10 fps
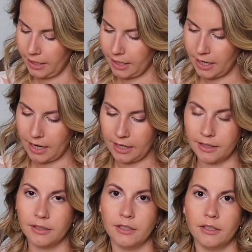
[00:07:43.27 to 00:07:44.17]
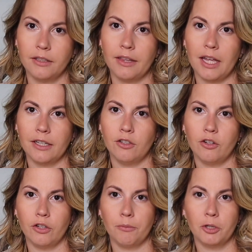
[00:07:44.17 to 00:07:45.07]
And then, you
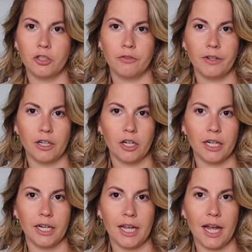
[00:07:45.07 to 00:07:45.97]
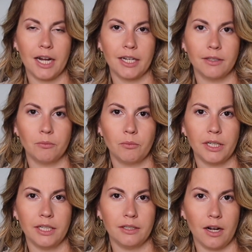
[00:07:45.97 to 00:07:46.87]
know, you put your finger in it and it
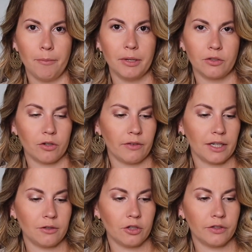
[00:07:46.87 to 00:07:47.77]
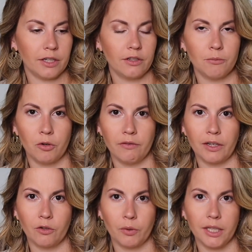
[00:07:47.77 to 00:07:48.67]
heats it up and sort of like turns it into more of
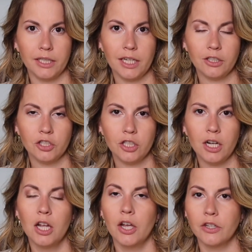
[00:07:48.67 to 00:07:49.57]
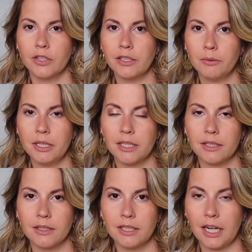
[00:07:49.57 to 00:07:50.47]
like an oily texture. So that's what
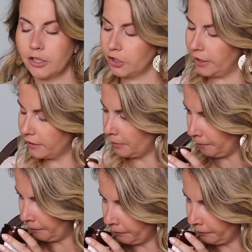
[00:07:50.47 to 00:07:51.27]
it, the texture is.